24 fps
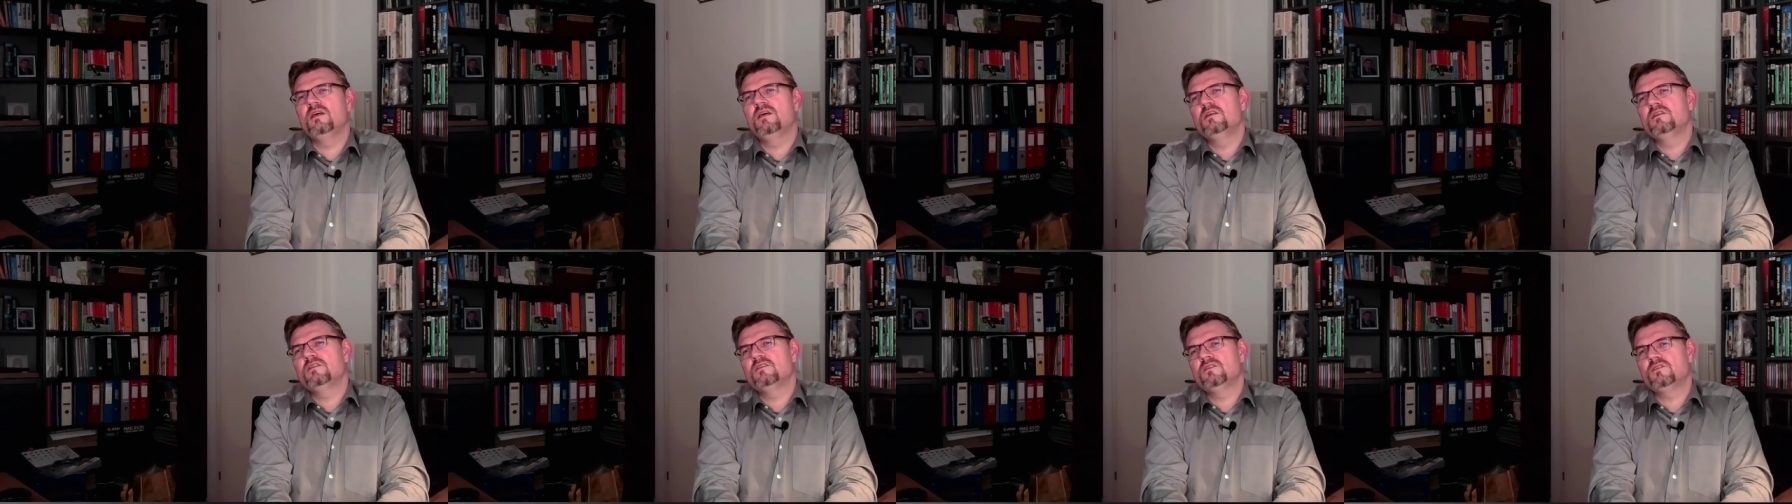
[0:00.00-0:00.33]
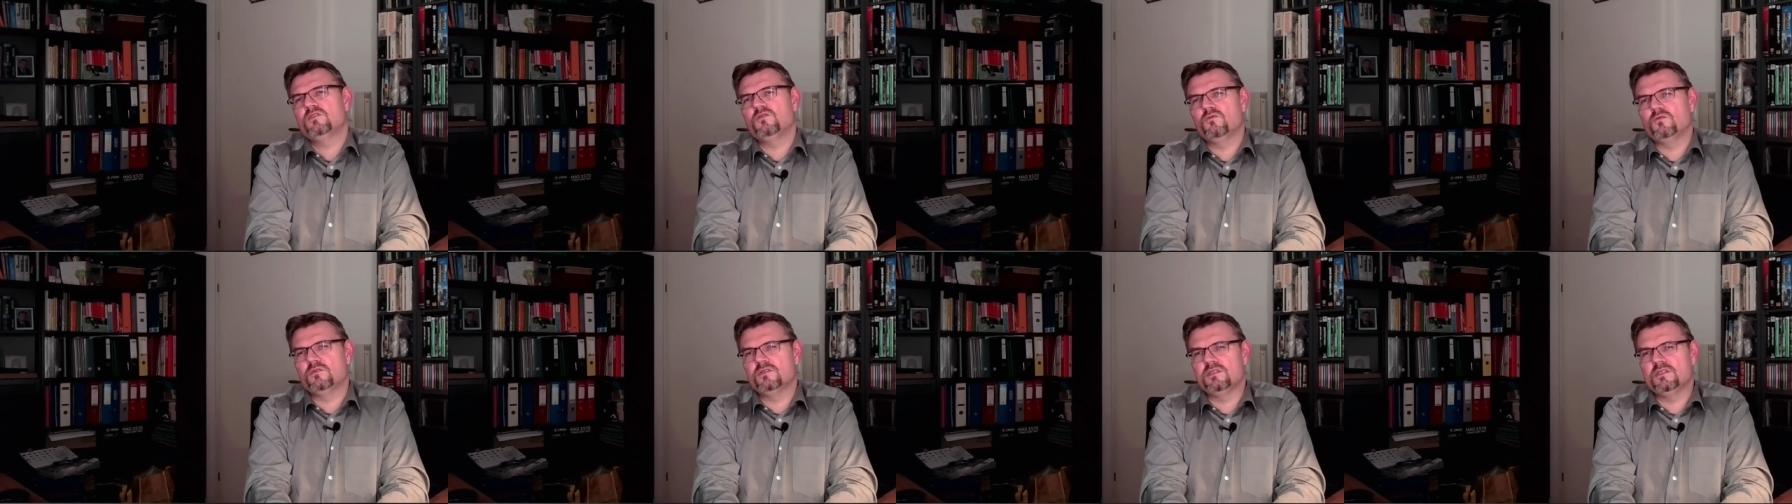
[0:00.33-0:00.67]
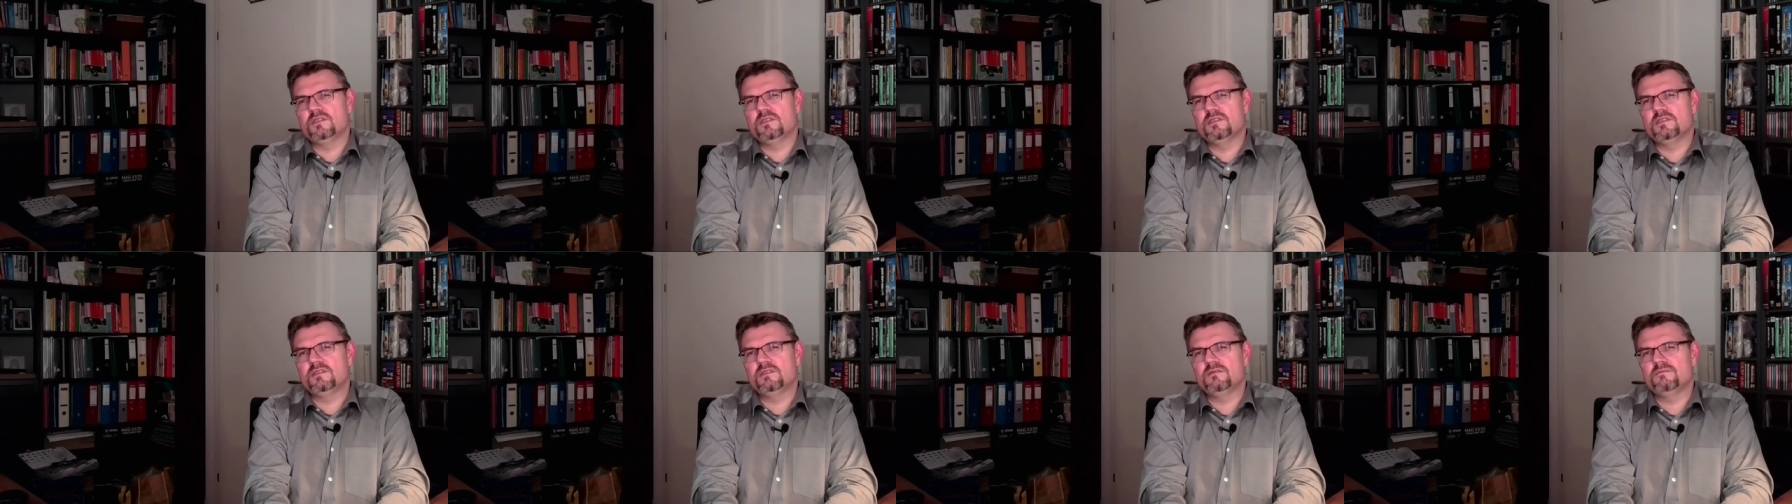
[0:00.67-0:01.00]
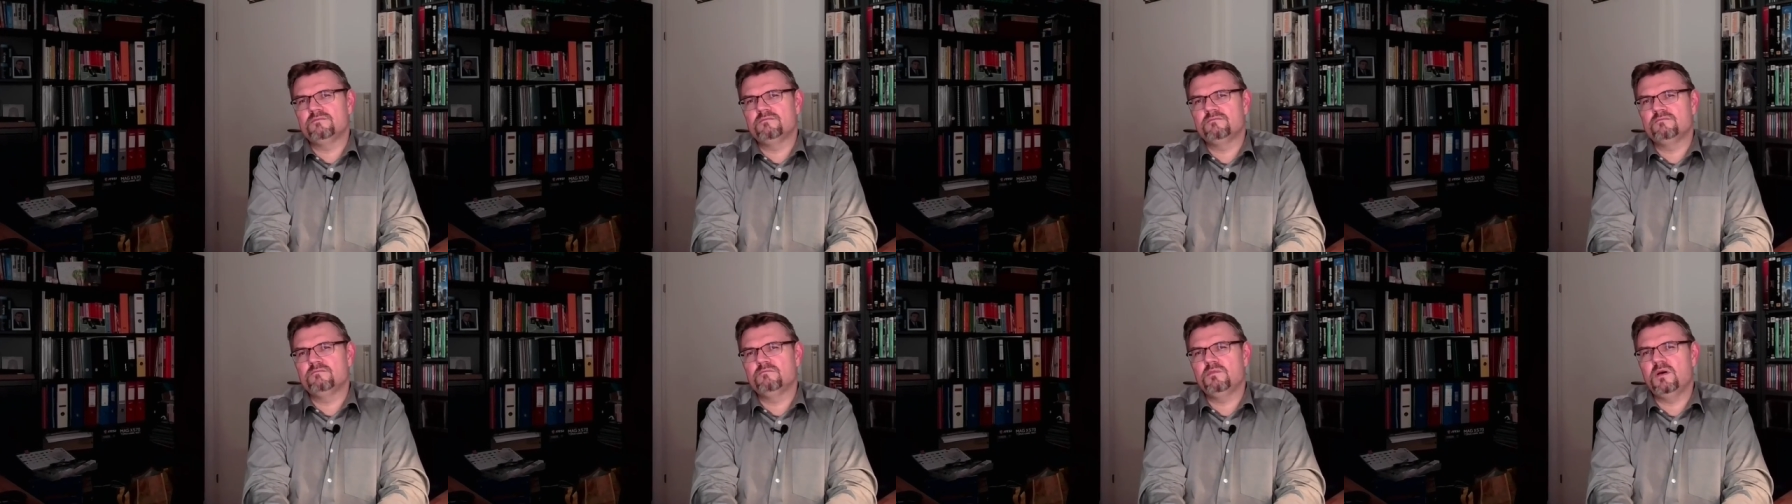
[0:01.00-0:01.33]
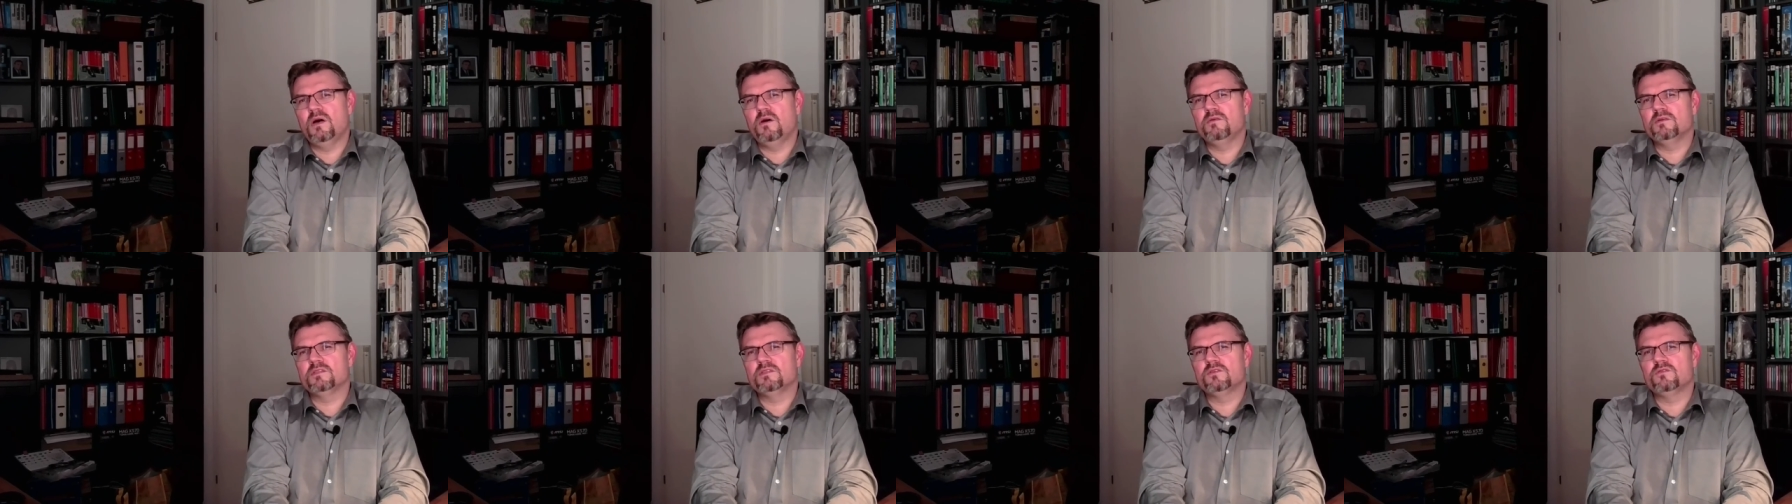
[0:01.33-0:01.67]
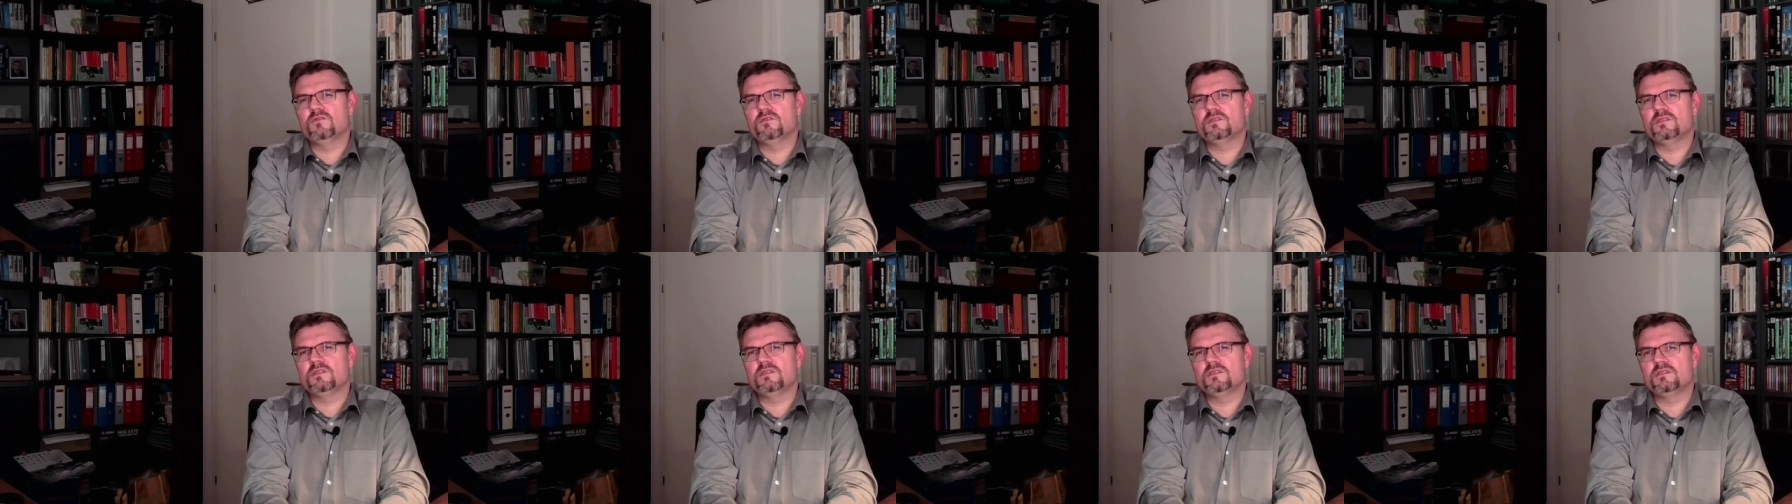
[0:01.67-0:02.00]
sources, power
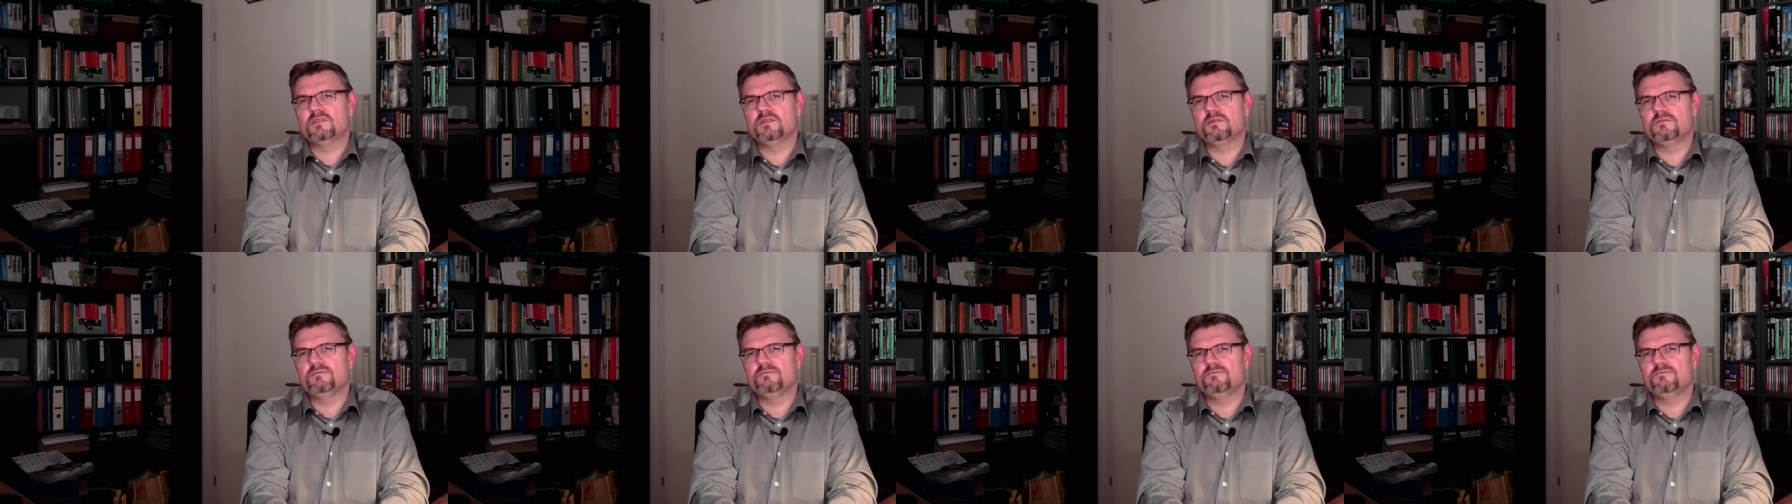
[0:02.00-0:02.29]
sources.